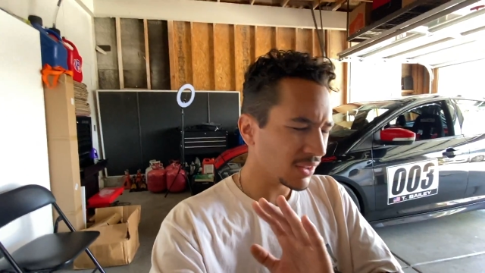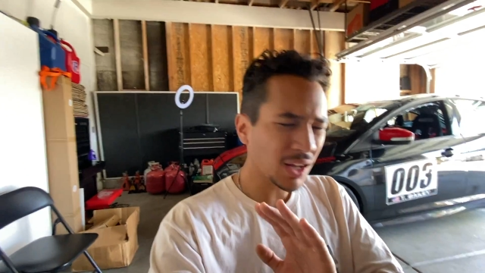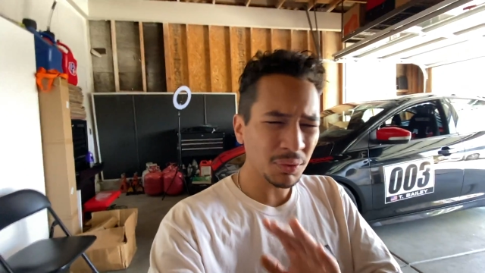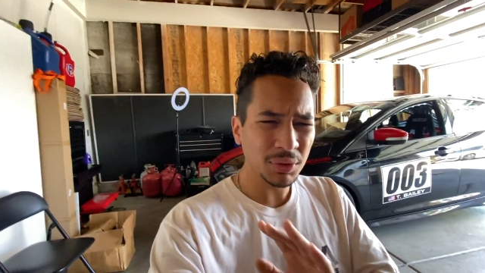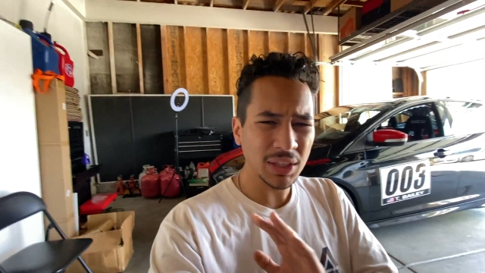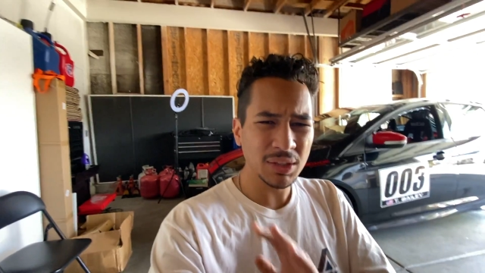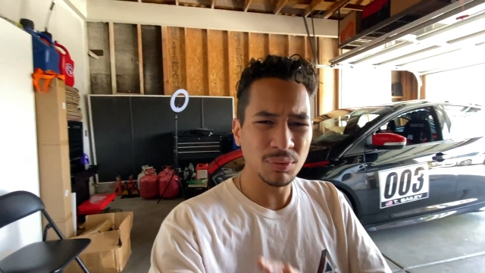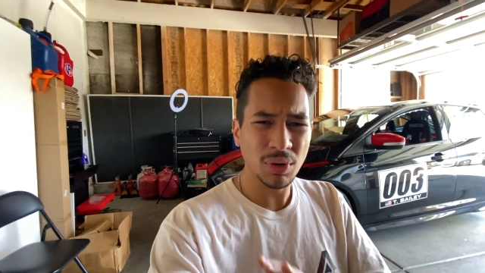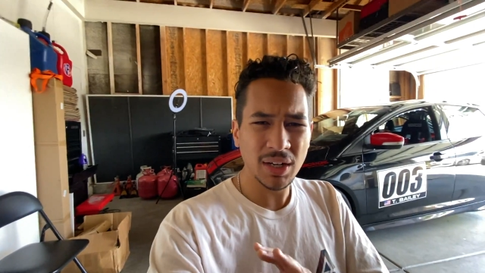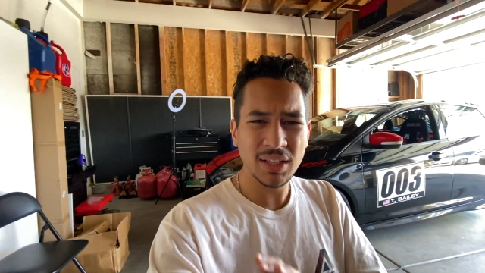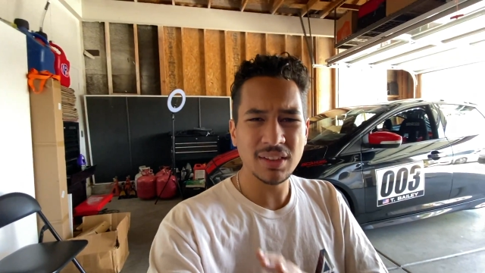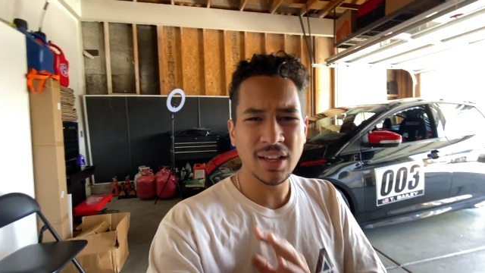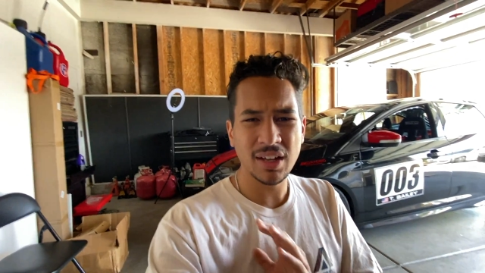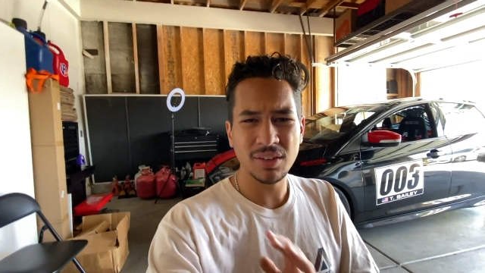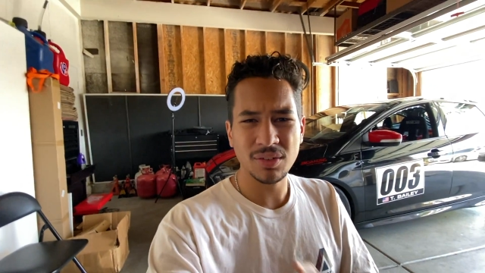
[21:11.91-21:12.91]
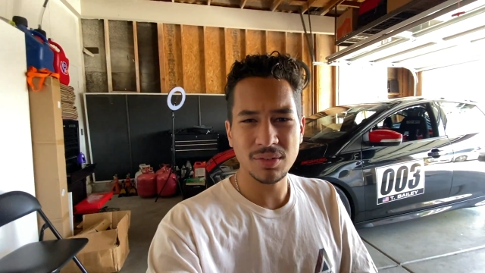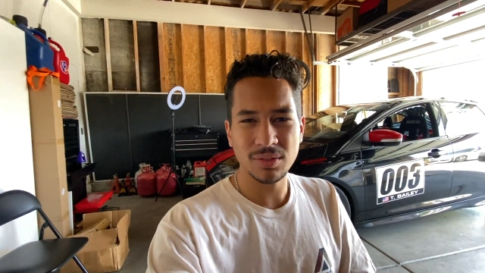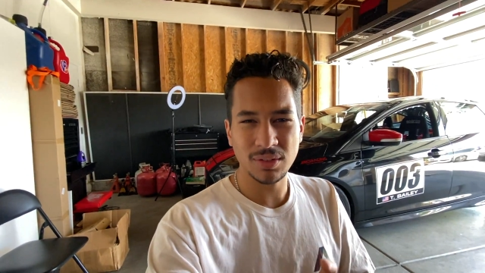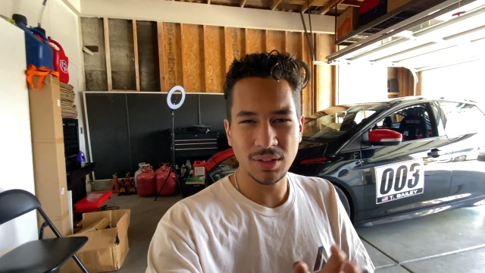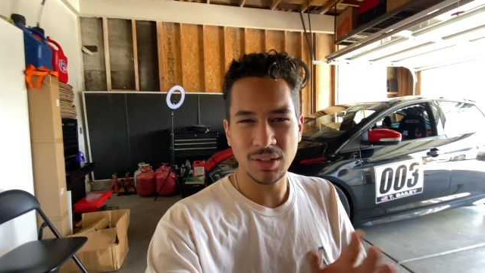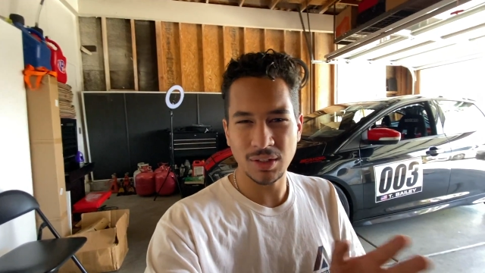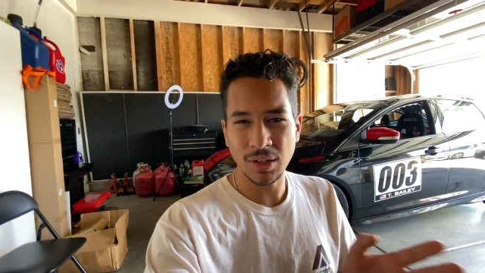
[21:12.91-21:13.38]
really running that,
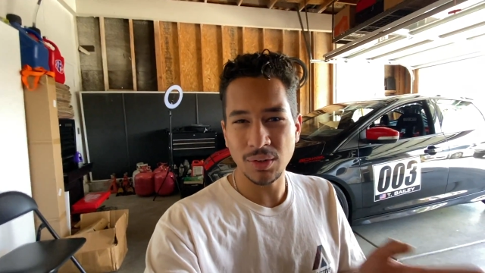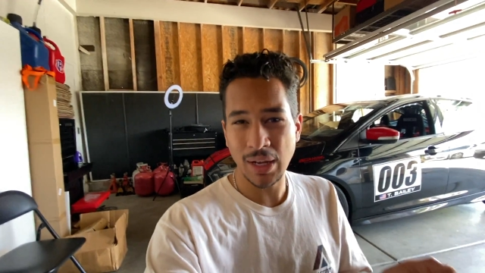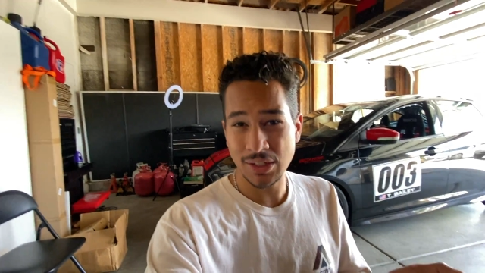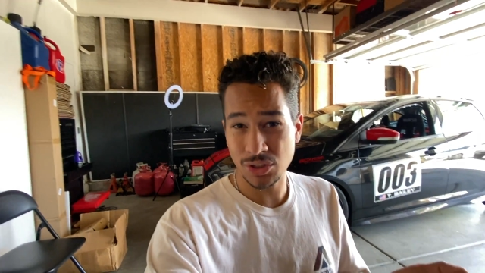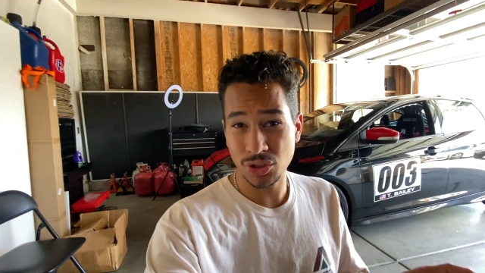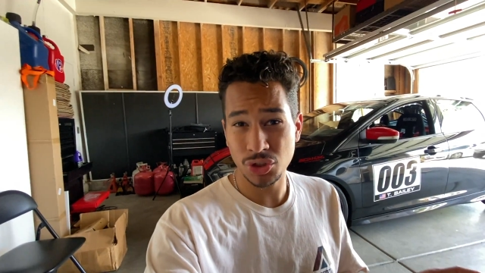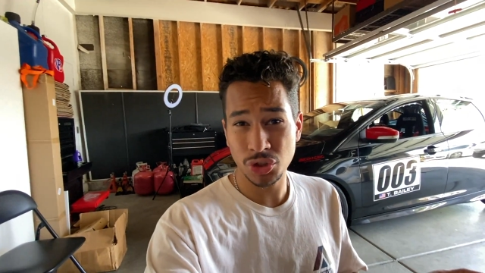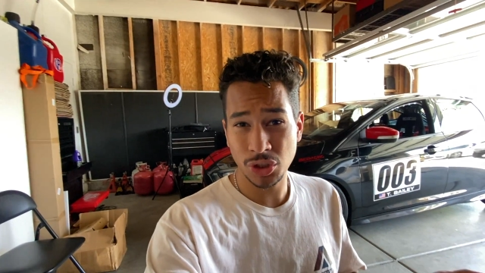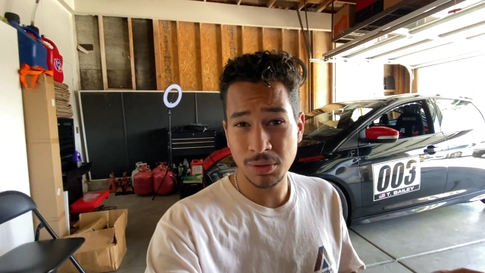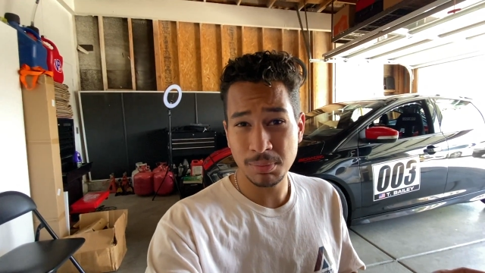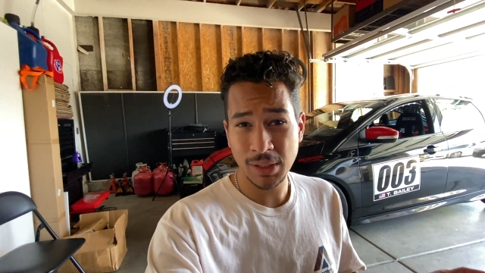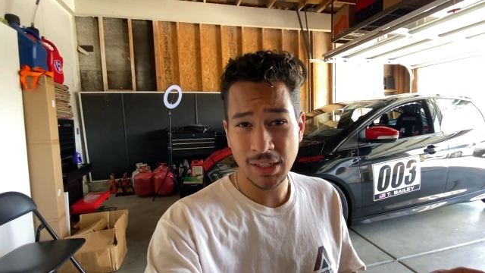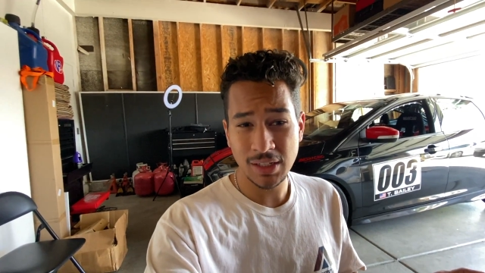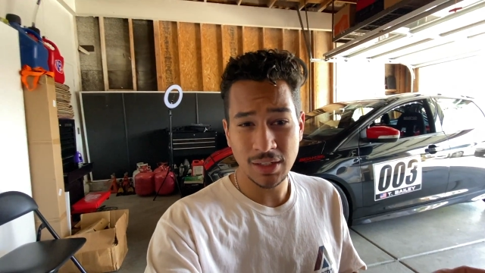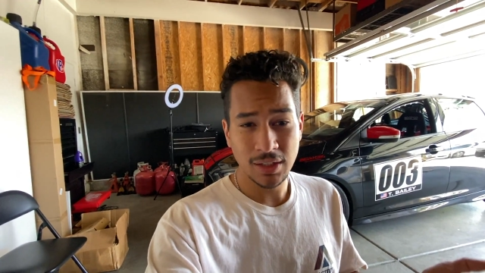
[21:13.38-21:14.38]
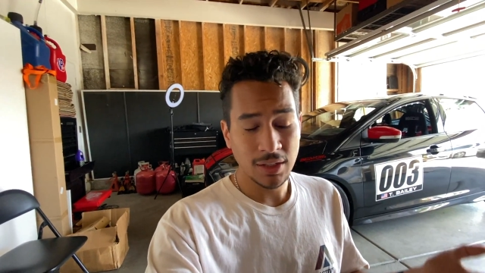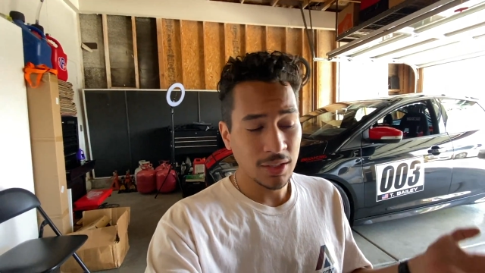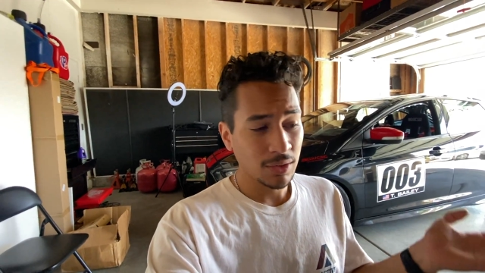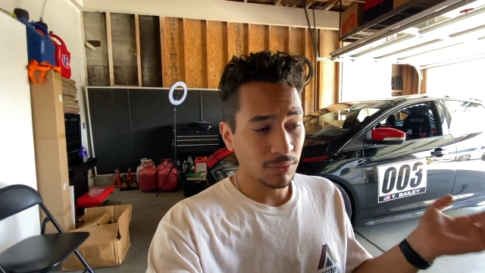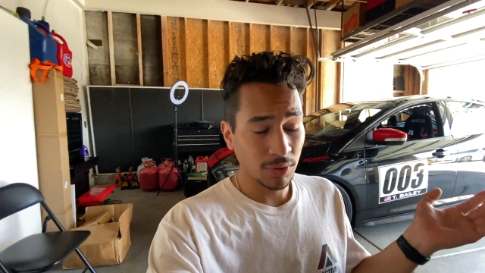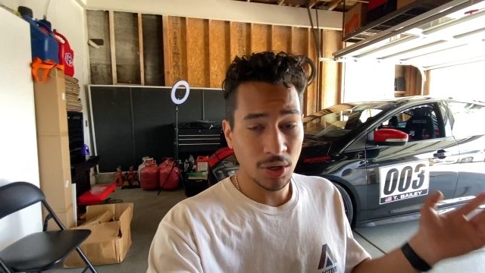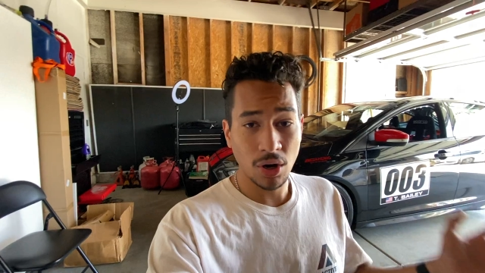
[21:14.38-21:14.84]
you know, as it should be
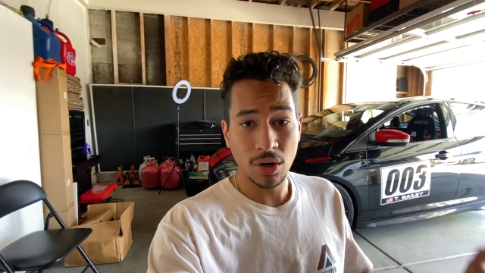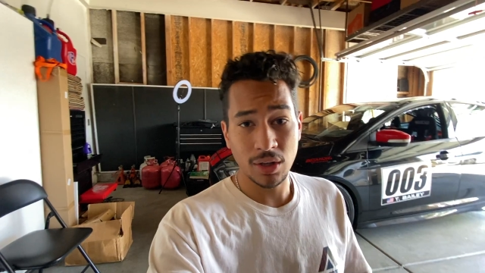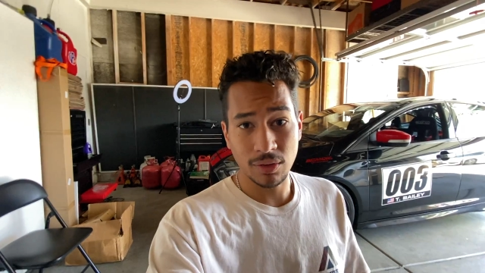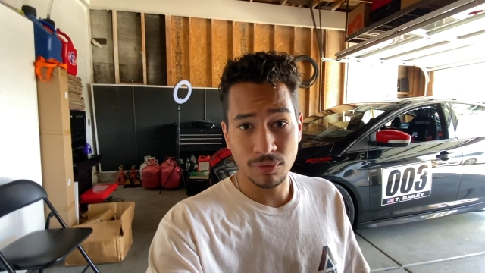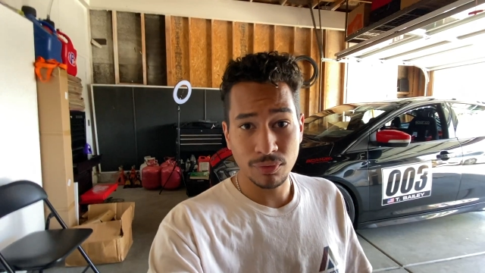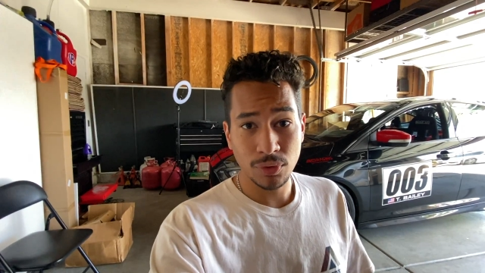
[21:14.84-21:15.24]
regarding